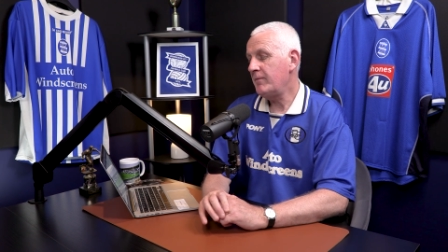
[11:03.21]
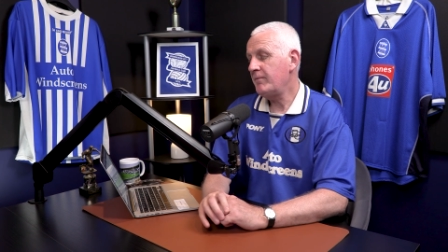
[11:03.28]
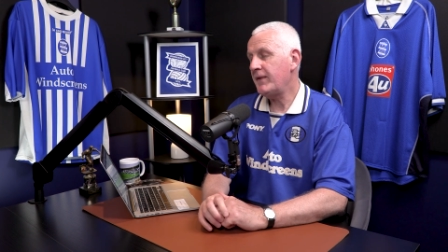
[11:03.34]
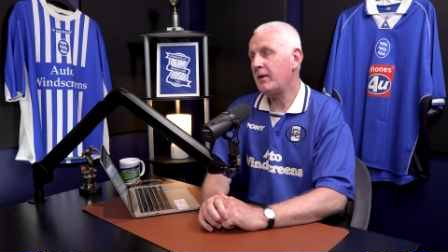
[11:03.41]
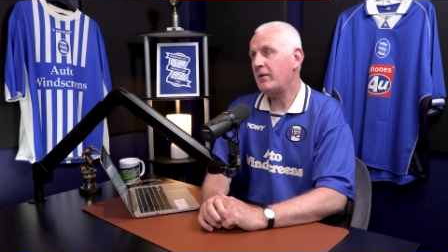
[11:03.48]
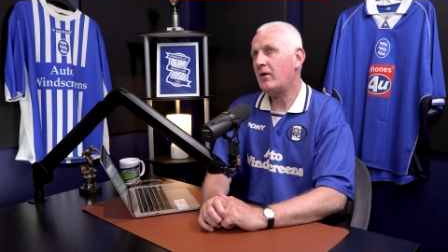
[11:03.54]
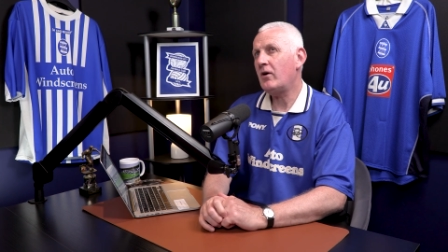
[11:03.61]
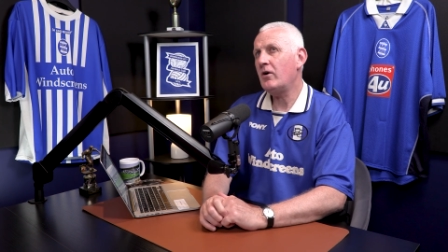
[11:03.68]

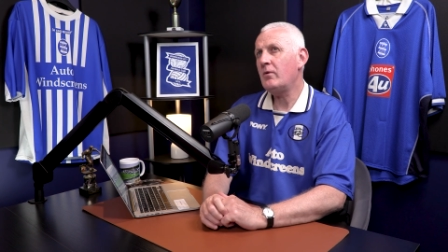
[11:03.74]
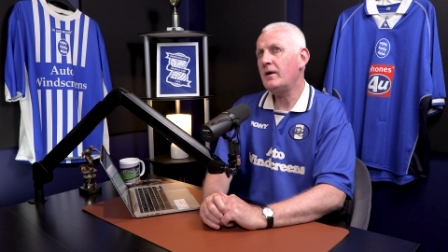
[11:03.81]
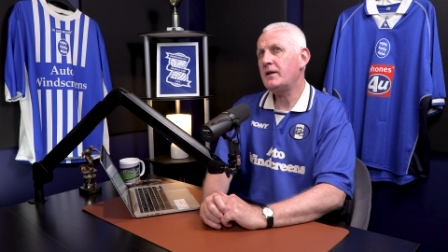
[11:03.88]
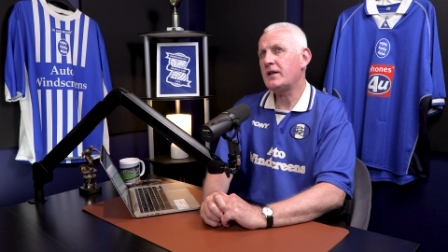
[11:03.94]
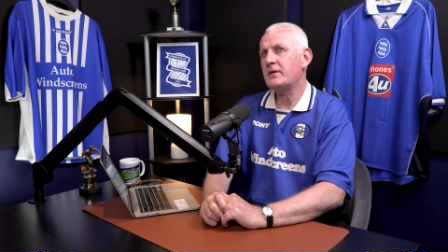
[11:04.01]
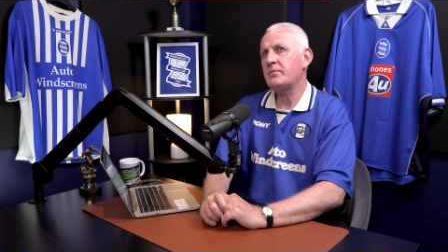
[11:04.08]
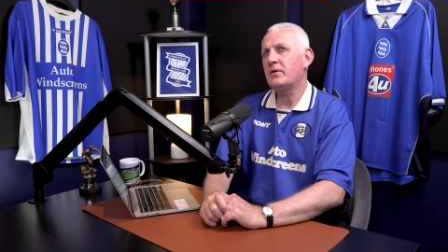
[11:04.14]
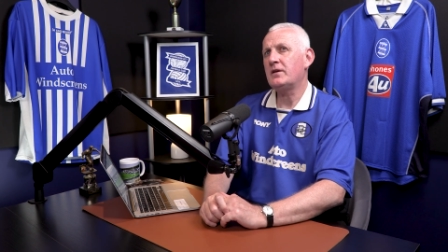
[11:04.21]
Now I always
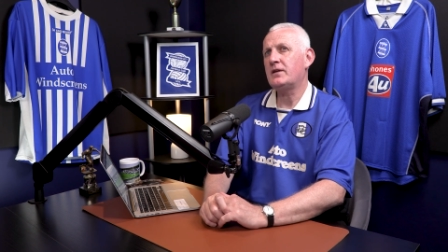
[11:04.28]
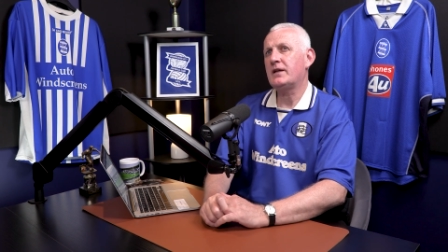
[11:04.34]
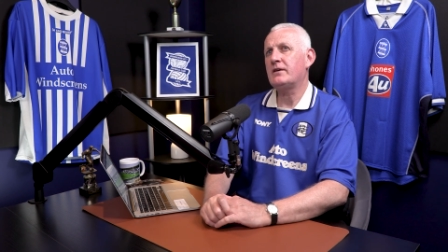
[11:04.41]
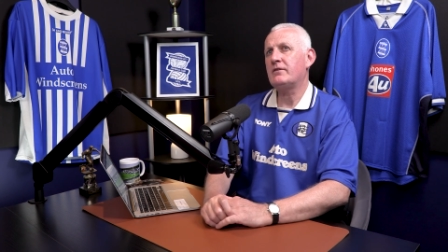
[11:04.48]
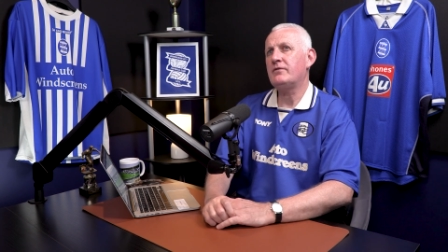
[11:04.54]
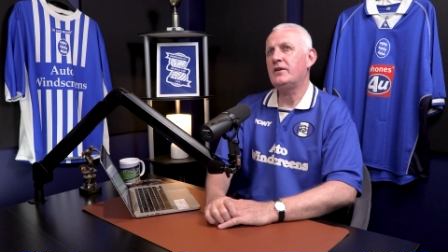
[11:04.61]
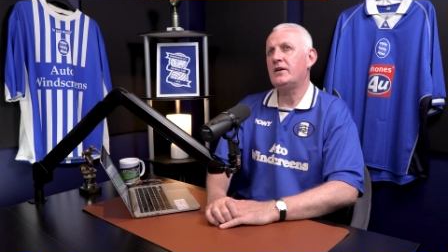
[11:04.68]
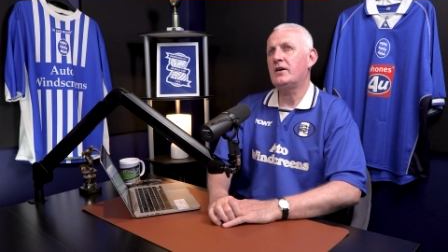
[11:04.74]
ask
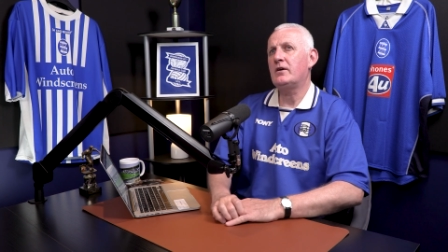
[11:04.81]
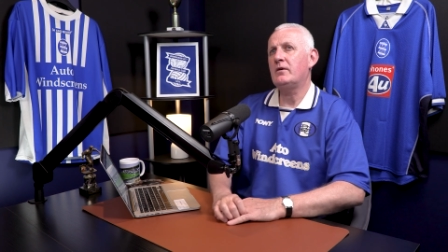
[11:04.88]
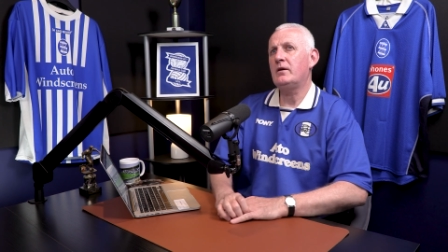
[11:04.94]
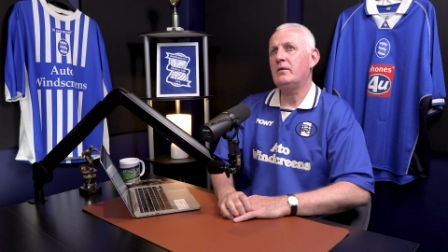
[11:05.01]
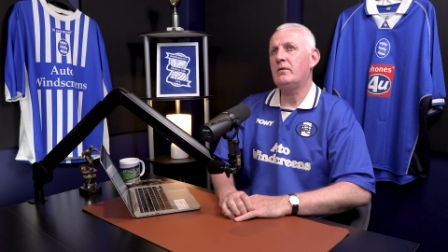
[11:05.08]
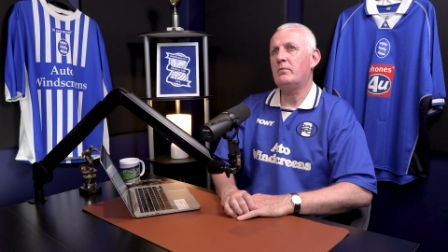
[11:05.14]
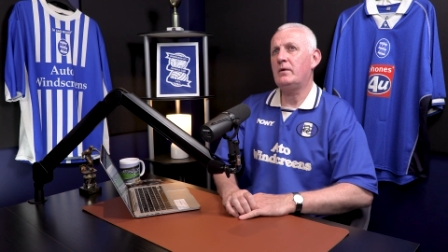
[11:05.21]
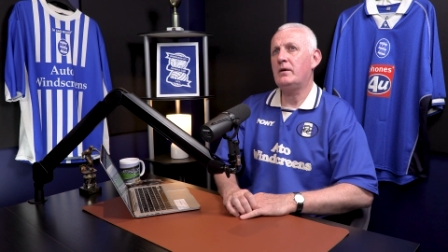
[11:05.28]
myself,
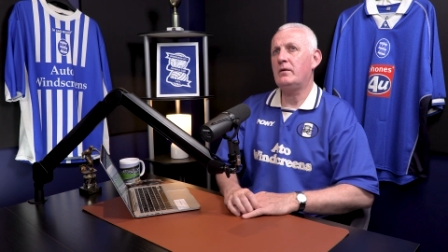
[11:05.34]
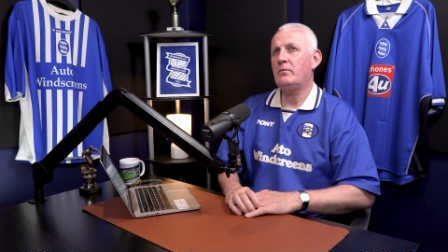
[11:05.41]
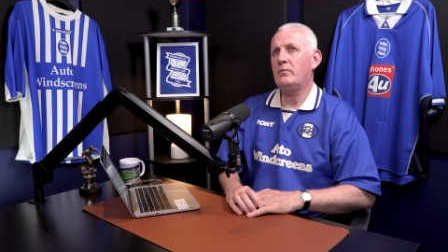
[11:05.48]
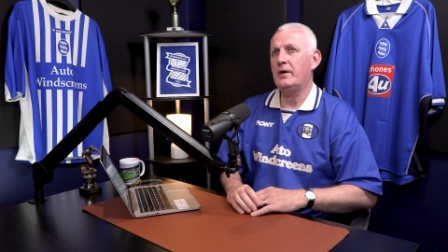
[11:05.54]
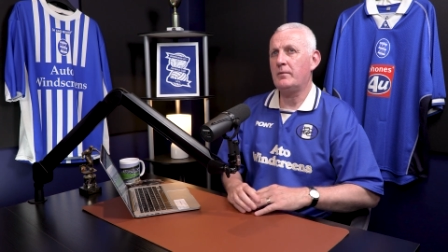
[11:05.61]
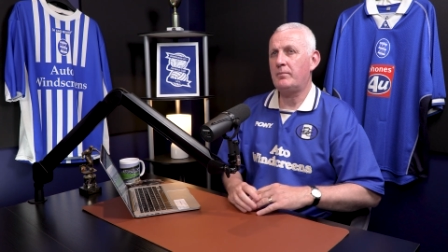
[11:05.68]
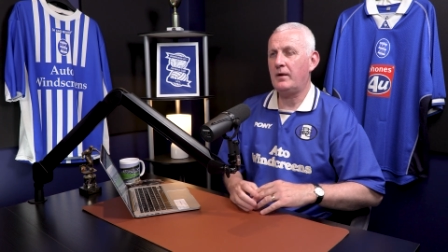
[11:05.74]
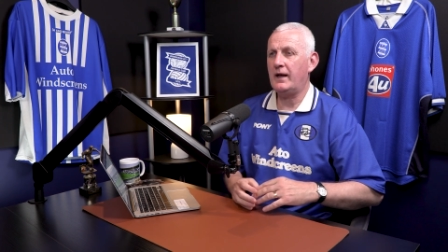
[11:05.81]

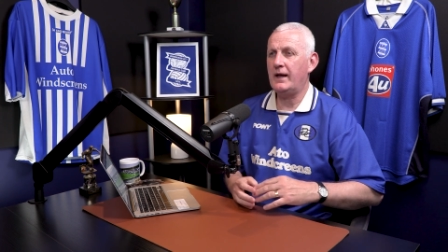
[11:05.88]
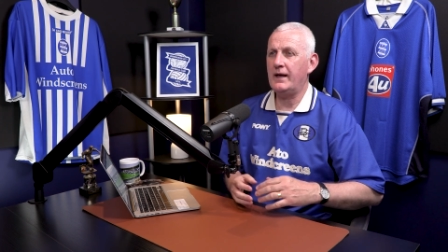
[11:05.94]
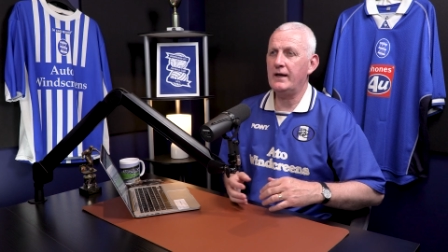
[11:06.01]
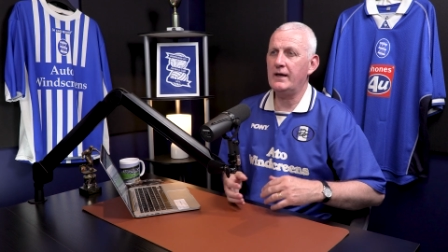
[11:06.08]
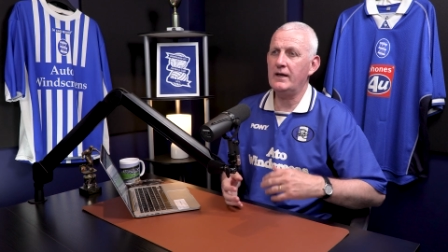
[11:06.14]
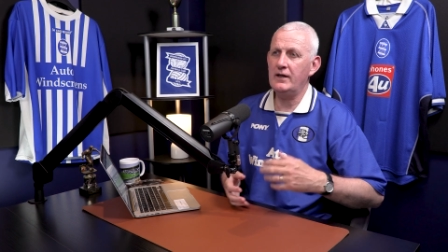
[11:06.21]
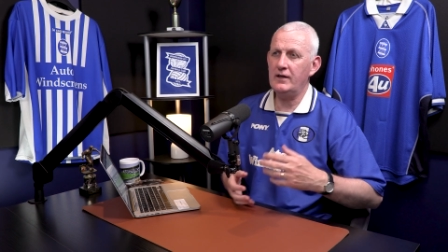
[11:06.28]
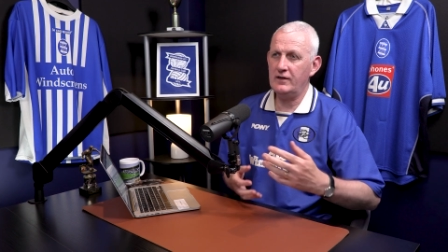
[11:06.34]
when a player
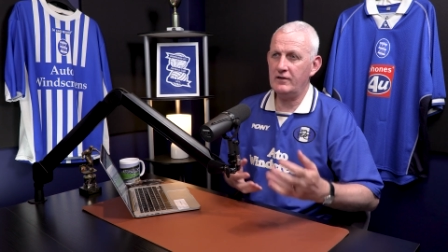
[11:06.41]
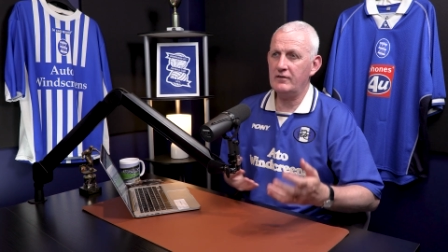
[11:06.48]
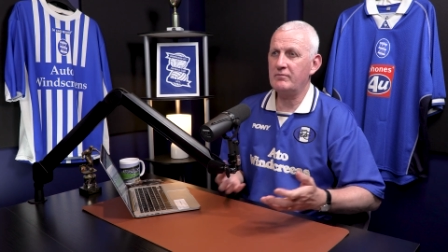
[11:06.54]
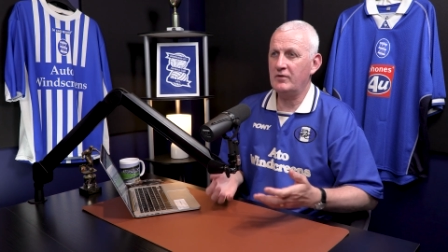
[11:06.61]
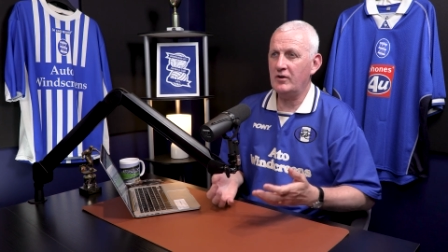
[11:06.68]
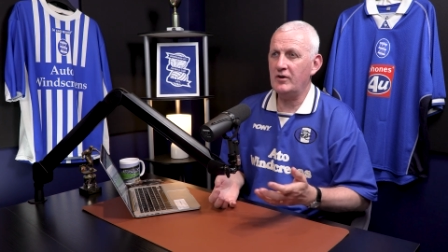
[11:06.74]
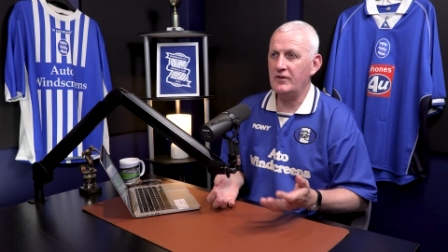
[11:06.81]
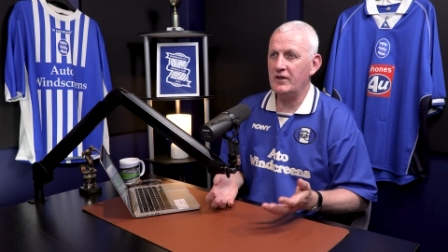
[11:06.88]
is
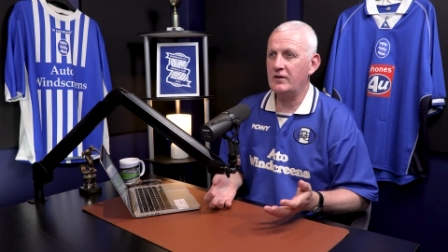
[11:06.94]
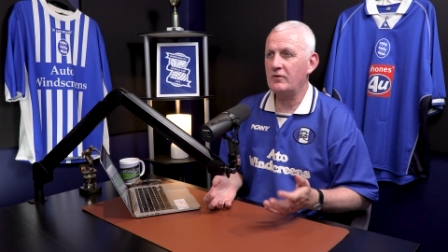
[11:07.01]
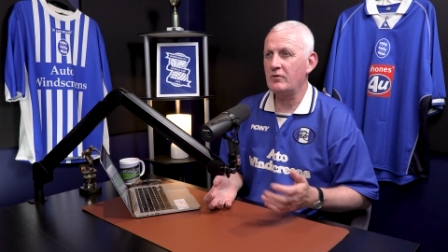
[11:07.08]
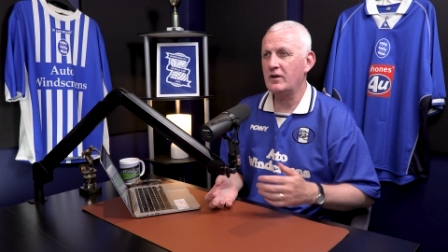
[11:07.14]
like this,